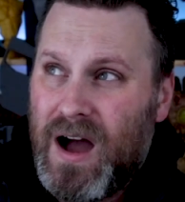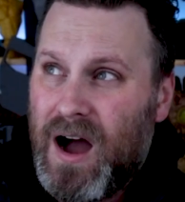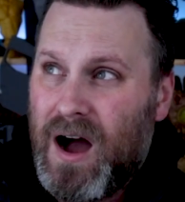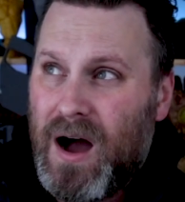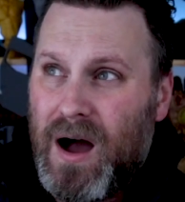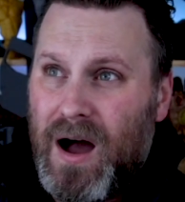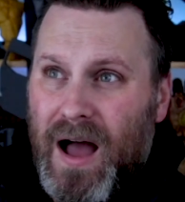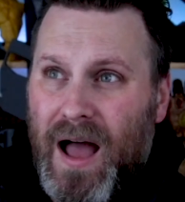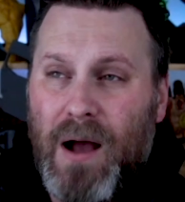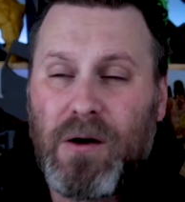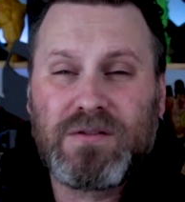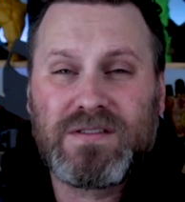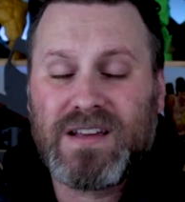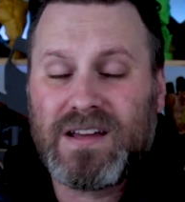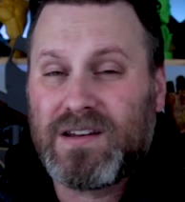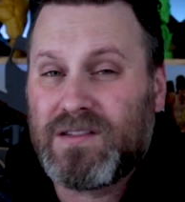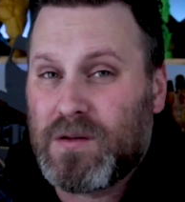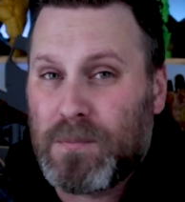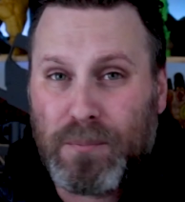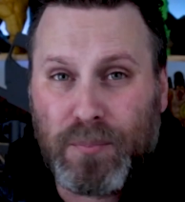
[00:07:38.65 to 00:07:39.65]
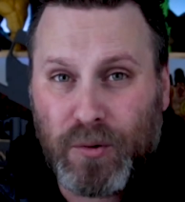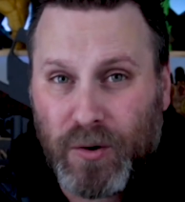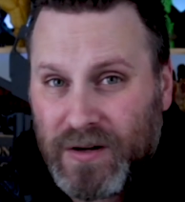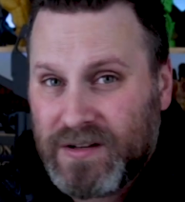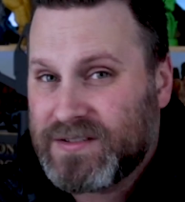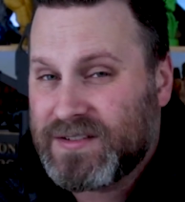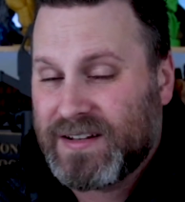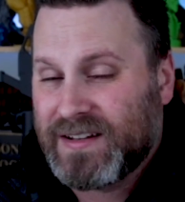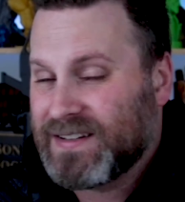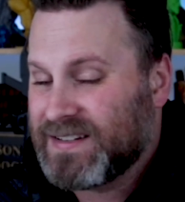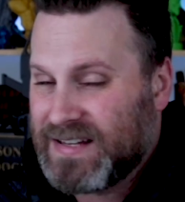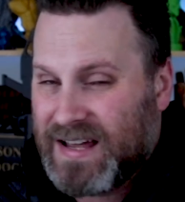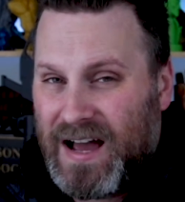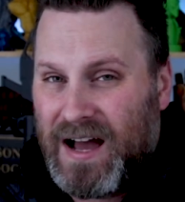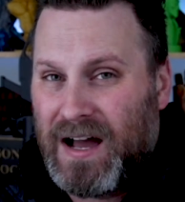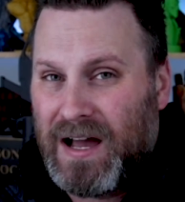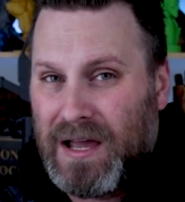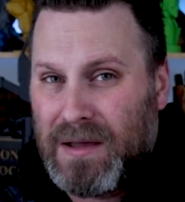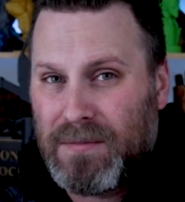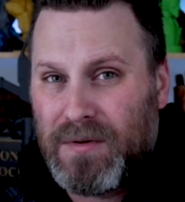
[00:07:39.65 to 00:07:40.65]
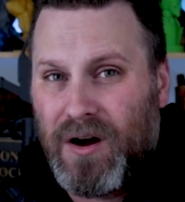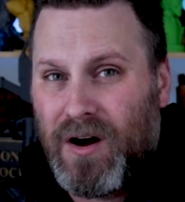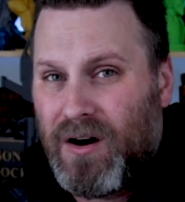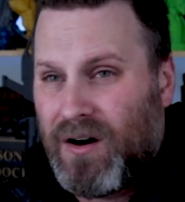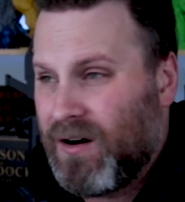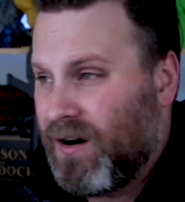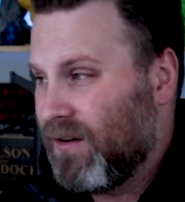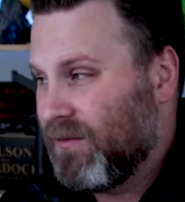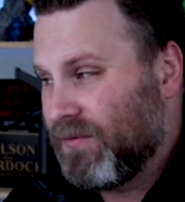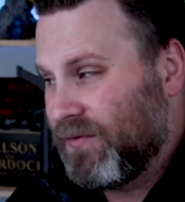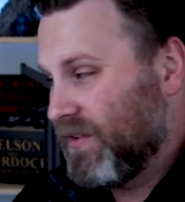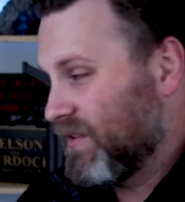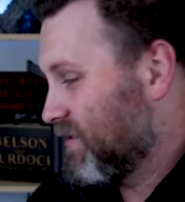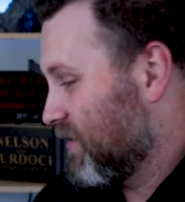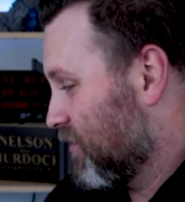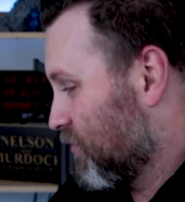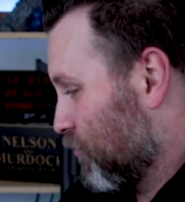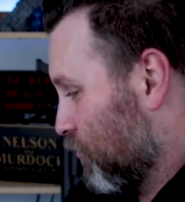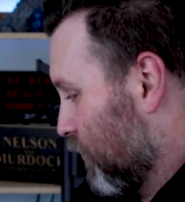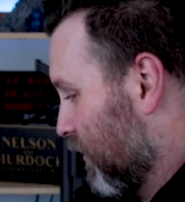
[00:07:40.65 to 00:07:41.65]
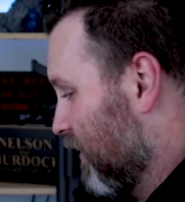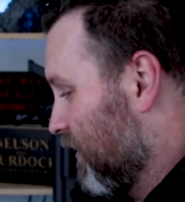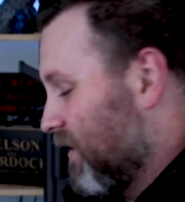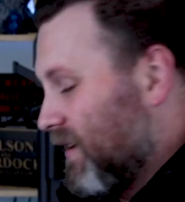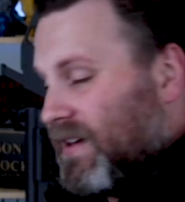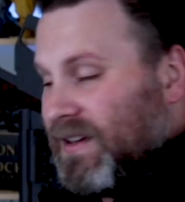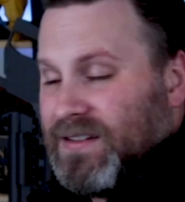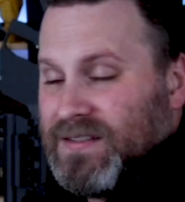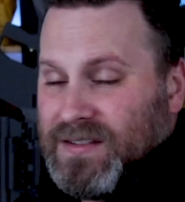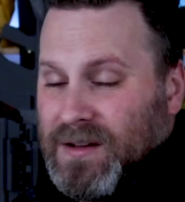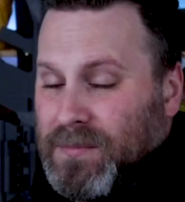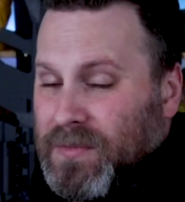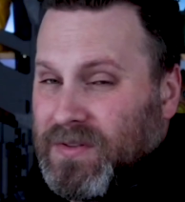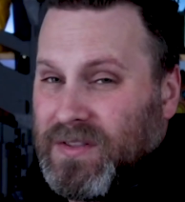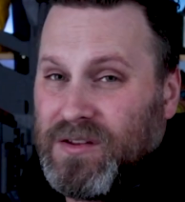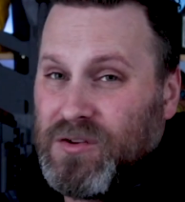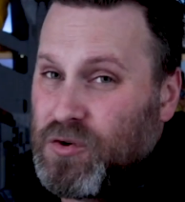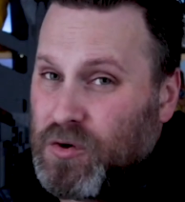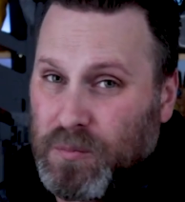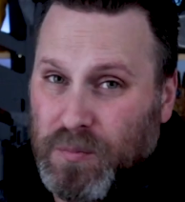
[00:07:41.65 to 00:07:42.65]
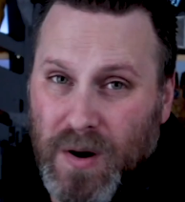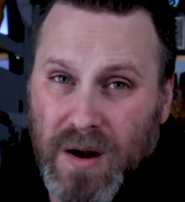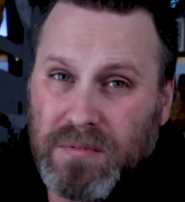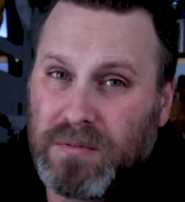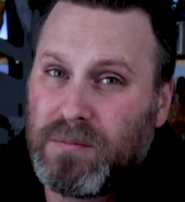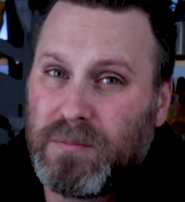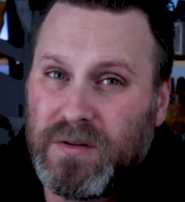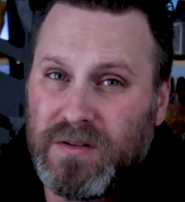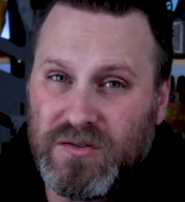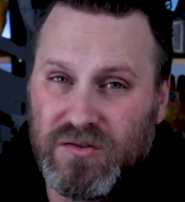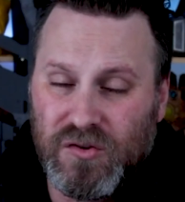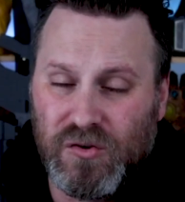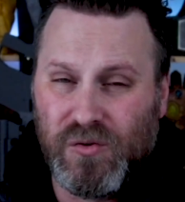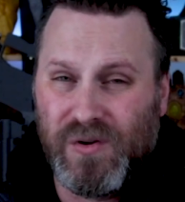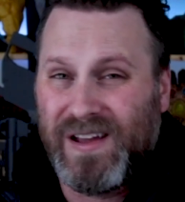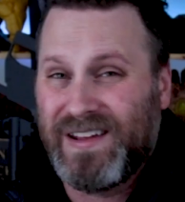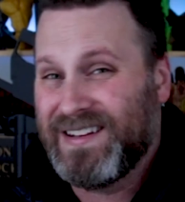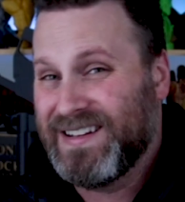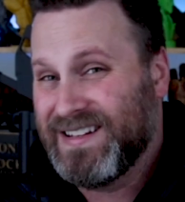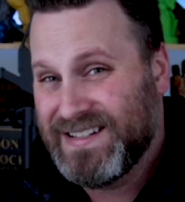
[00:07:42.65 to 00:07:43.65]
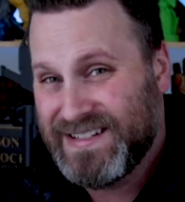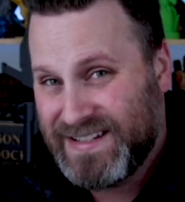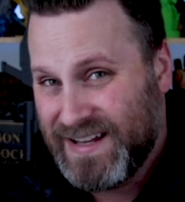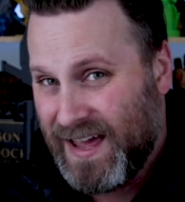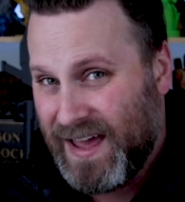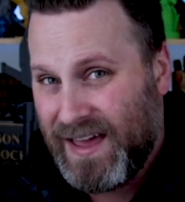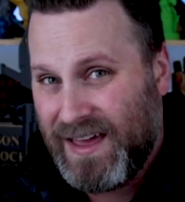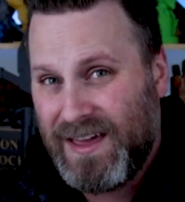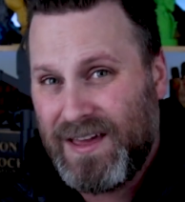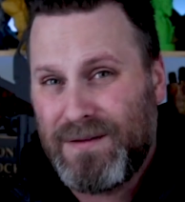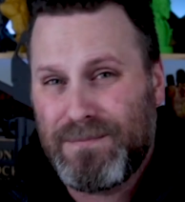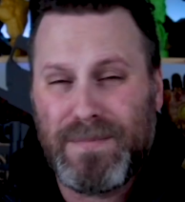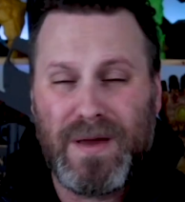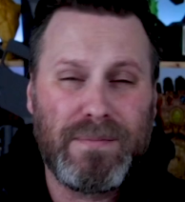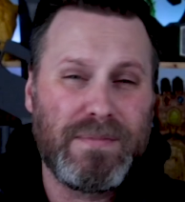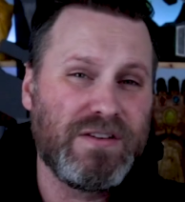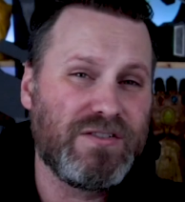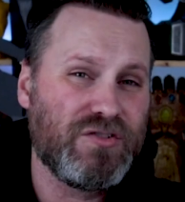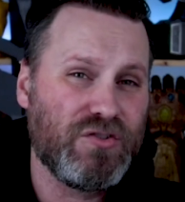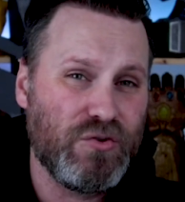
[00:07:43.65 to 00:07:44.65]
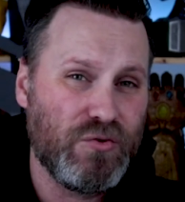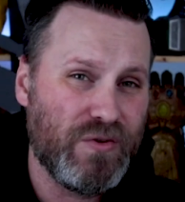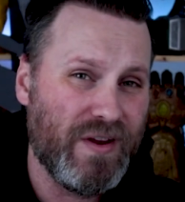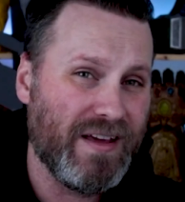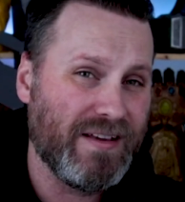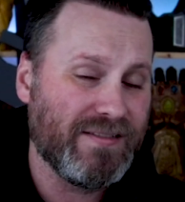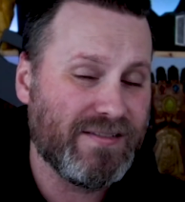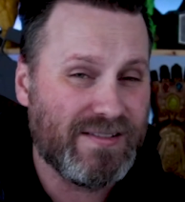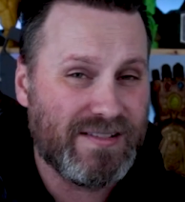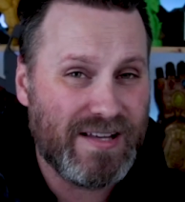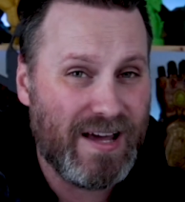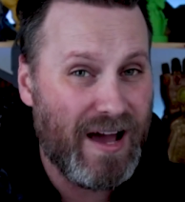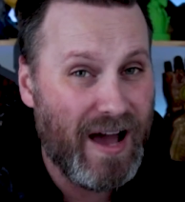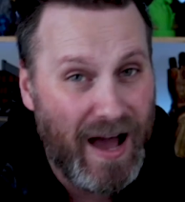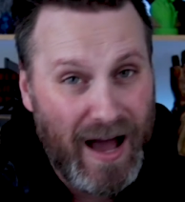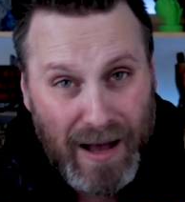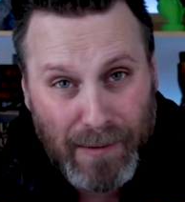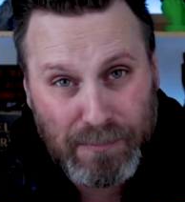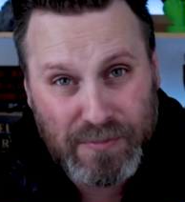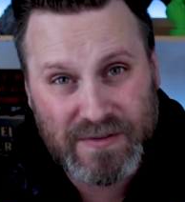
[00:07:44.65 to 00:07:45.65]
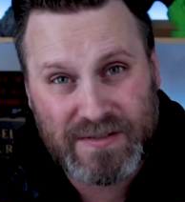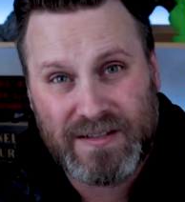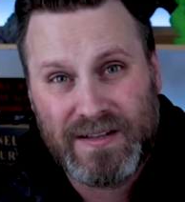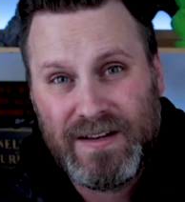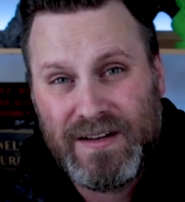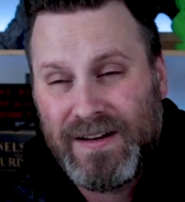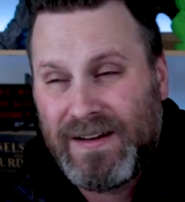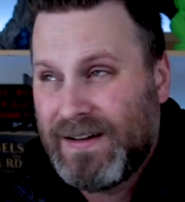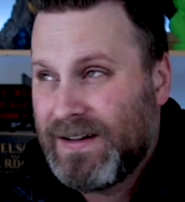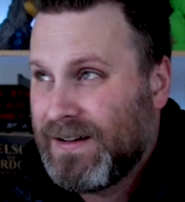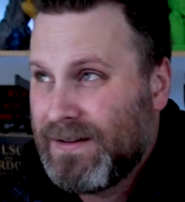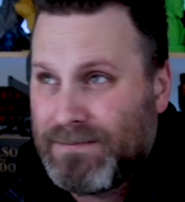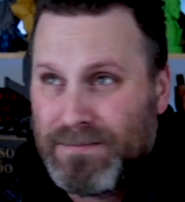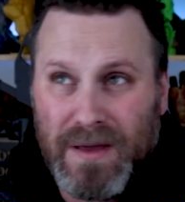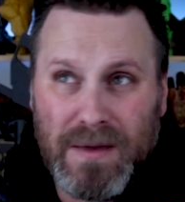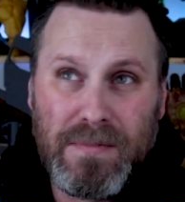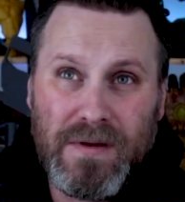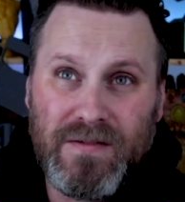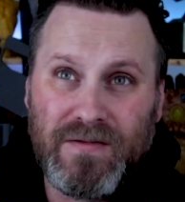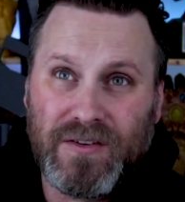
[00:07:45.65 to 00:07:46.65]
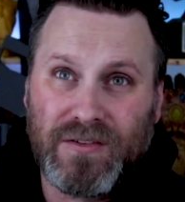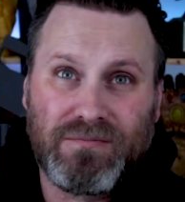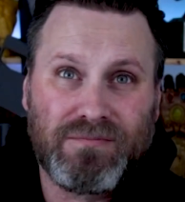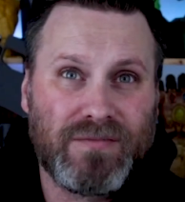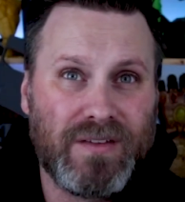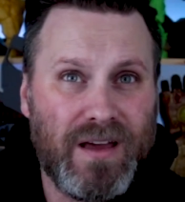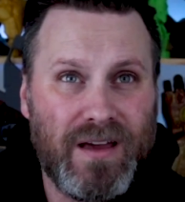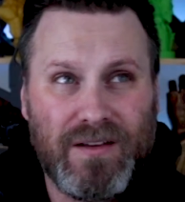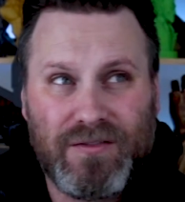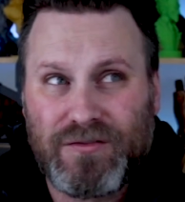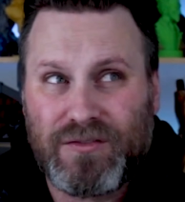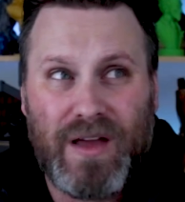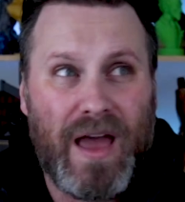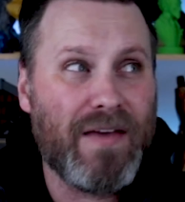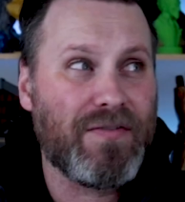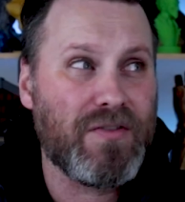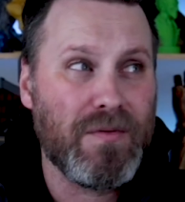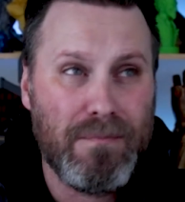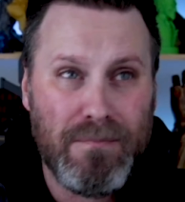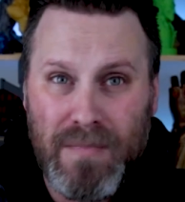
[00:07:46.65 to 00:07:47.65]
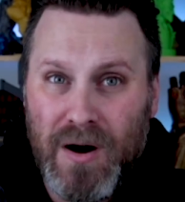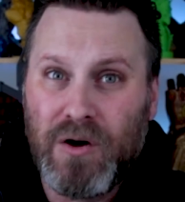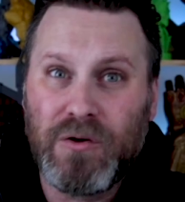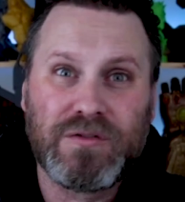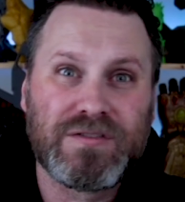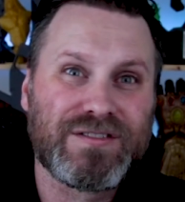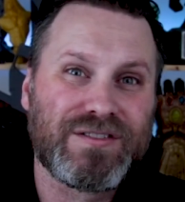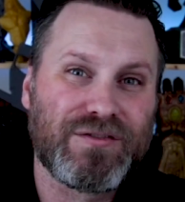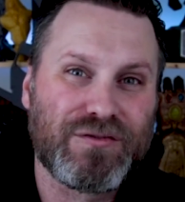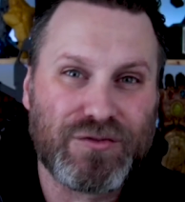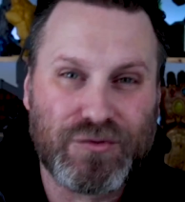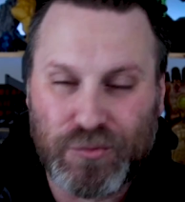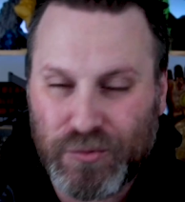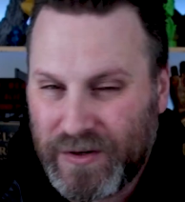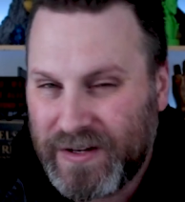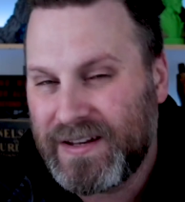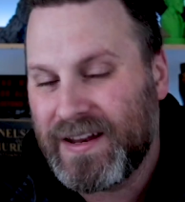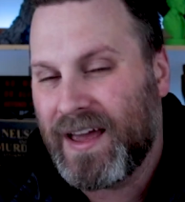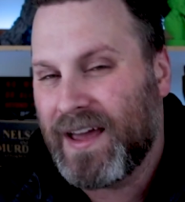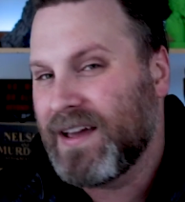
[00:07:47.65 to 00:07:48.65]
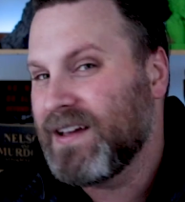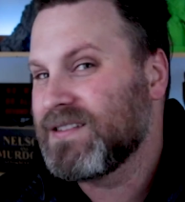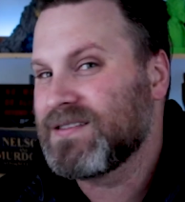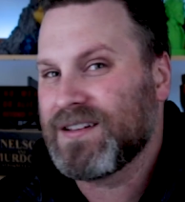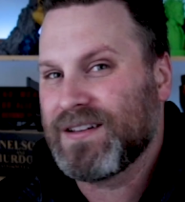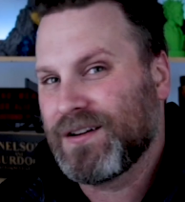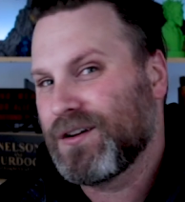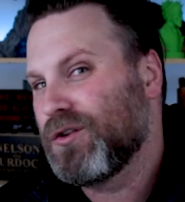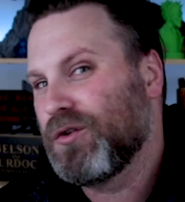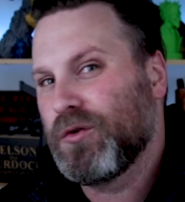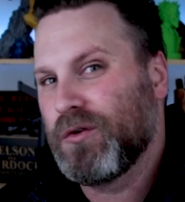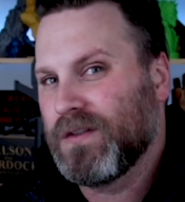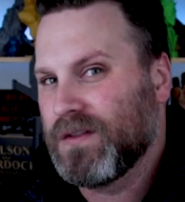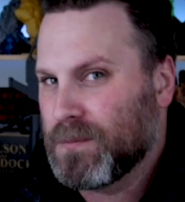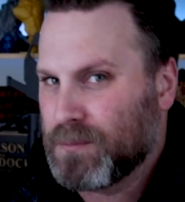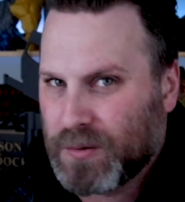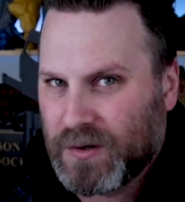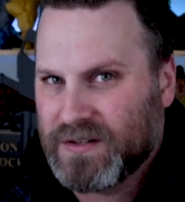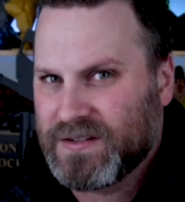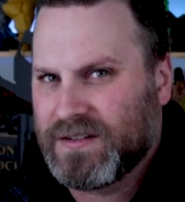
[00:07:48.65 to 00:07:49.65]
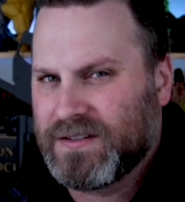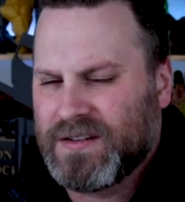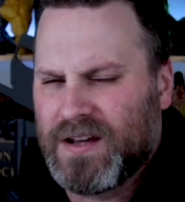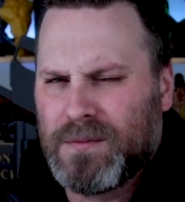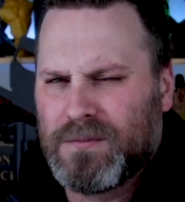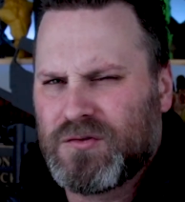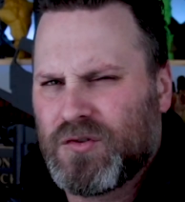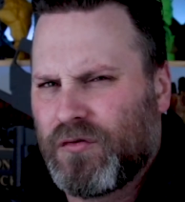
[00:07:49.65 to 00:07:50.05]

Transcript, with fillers: Uh, outside of the printing time, uh, this is really something that you could probably do in a day, maybe two days tops, maybe even at the most three days, including the printing time.